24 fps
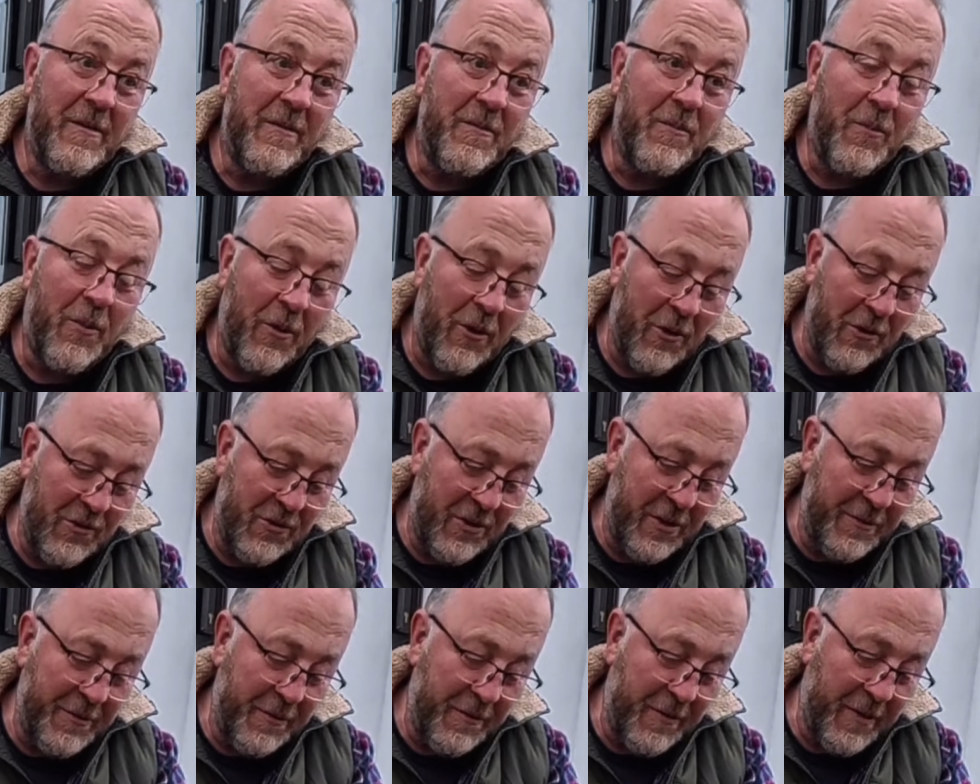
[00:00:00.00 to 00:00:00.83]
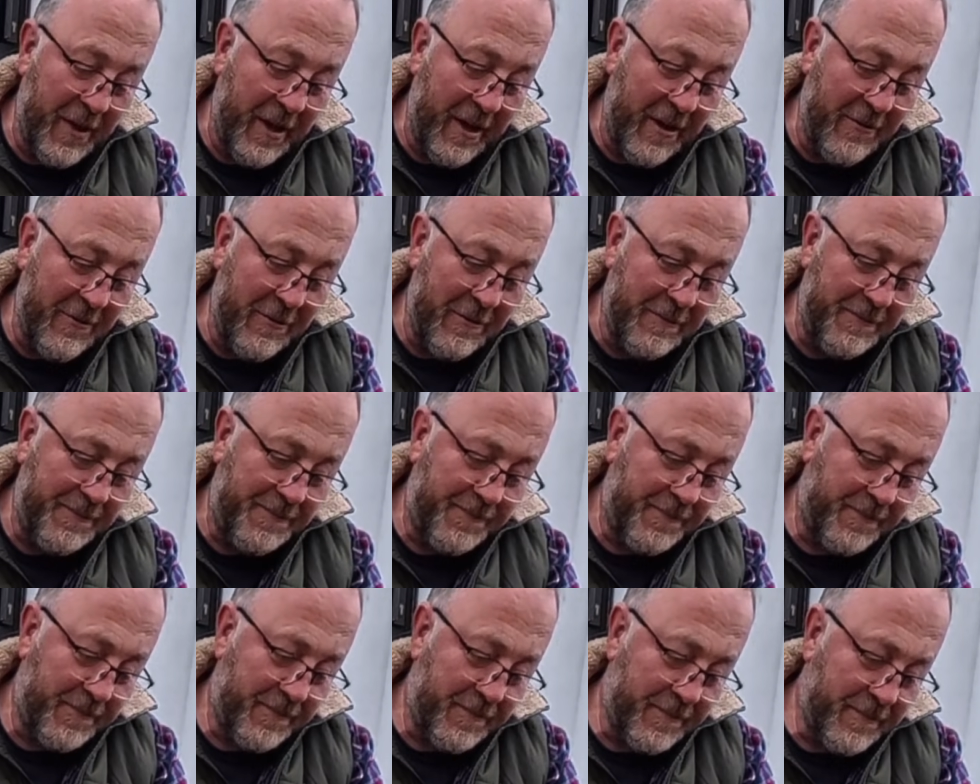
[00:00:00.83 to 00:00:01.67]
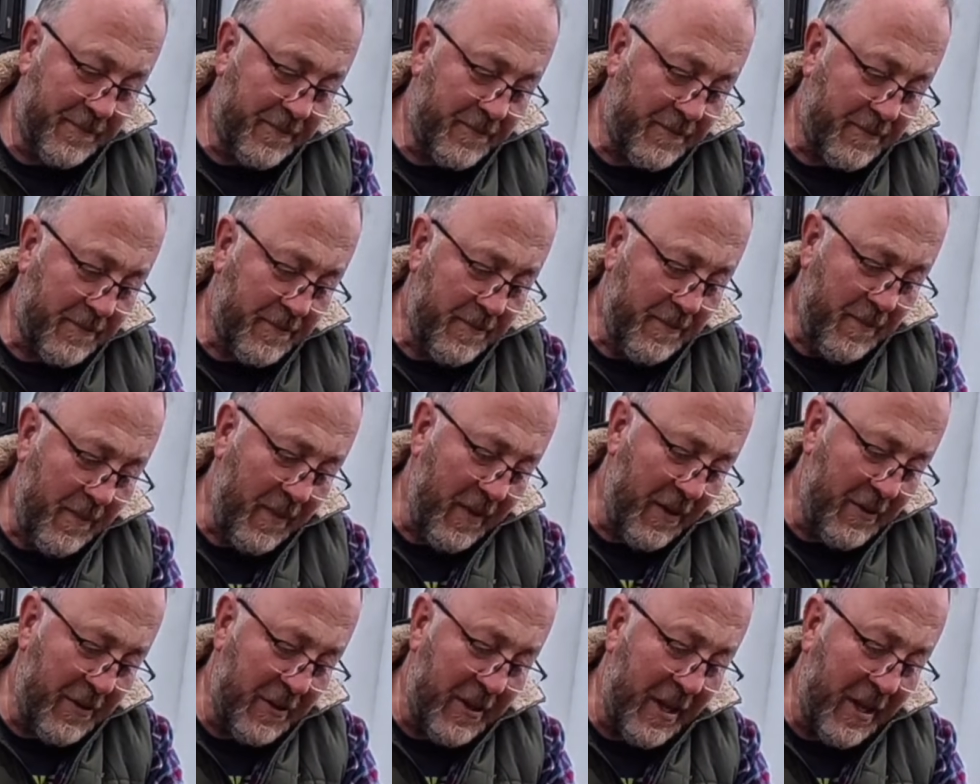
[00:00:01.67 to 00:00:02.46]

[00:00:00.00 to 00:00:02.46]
positive of that. The